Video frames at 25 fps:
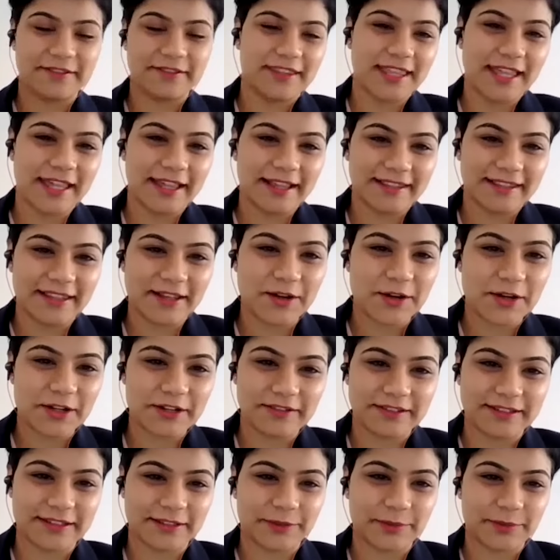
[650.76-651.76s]
things are
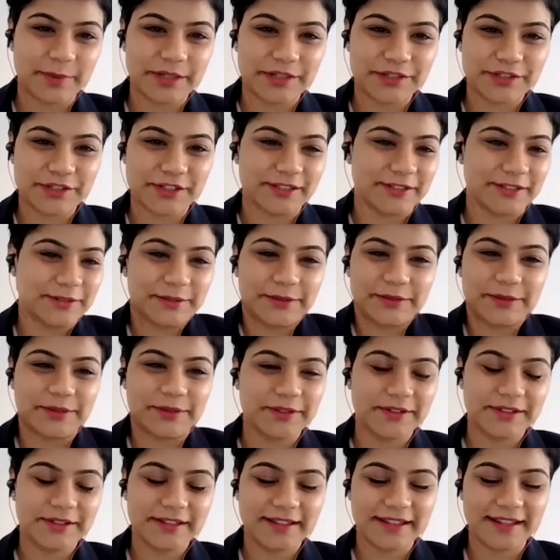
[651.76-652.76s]
always special. So
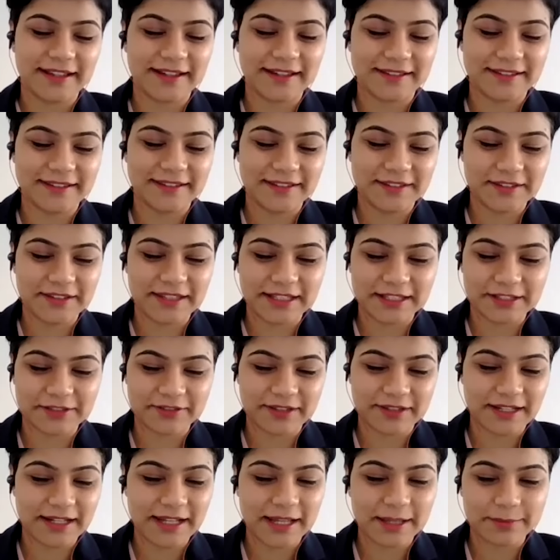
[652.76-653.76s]
yeah, so that's
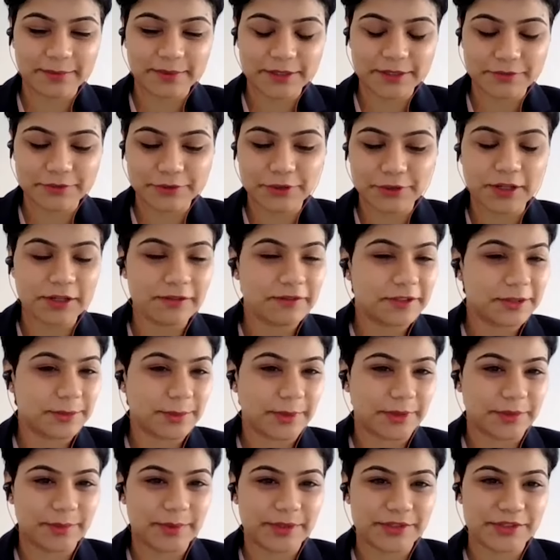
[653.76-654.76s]
why Leipzig would always
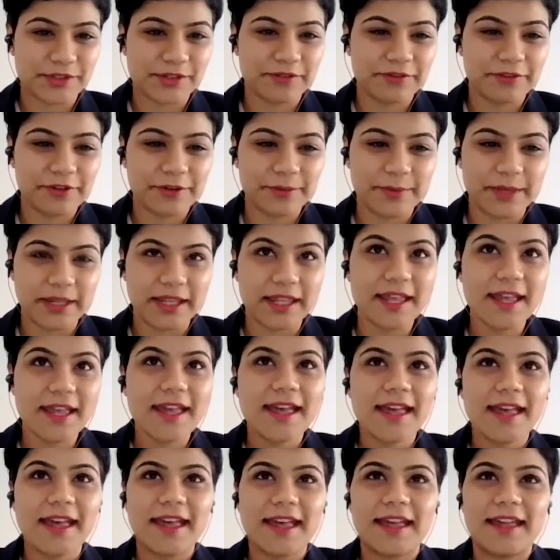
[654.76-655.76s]
be special for me,
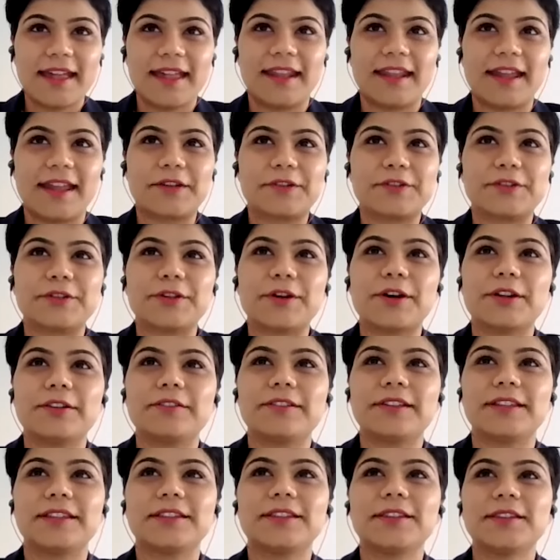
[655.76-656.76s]
and I could
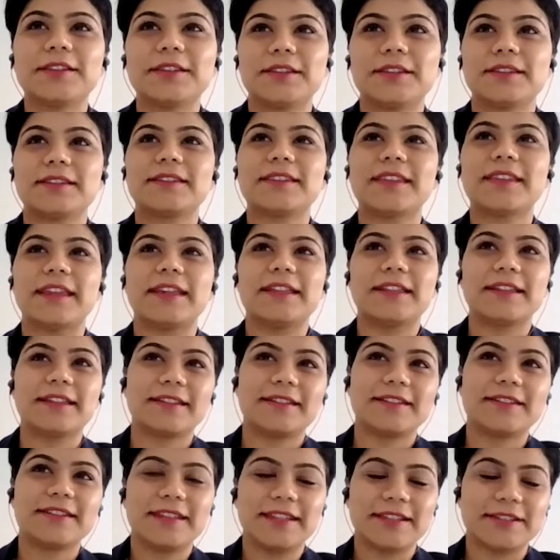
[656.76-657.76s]
always
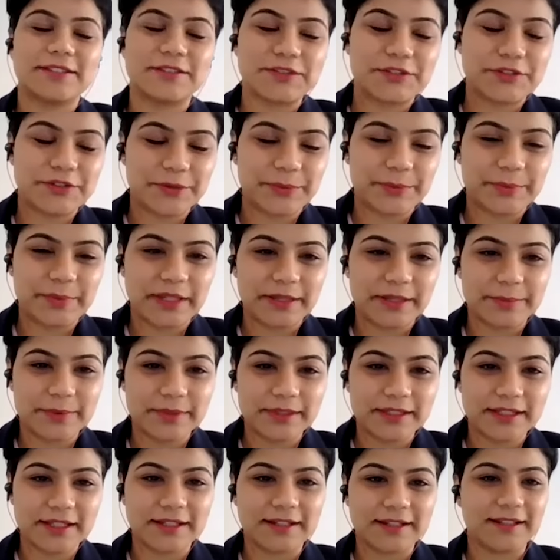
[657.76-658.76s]
say this to
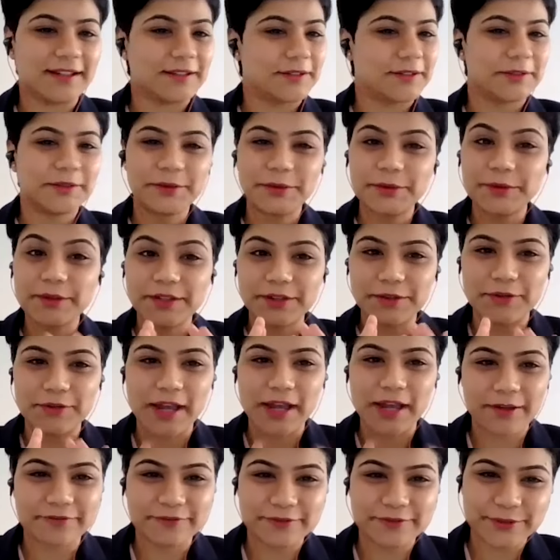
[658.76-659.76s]
people that eh, you
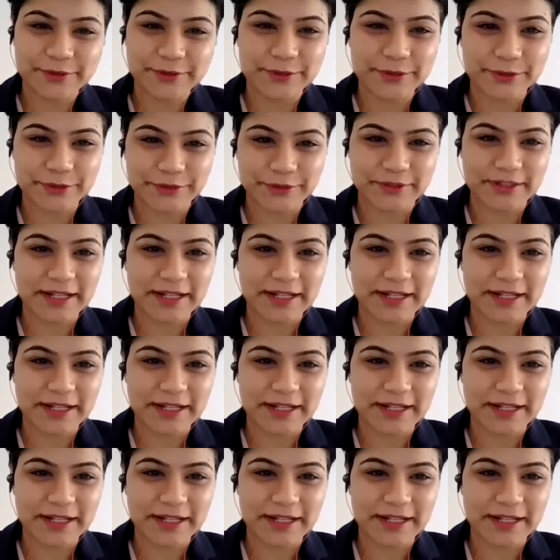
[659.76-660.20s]
have to go to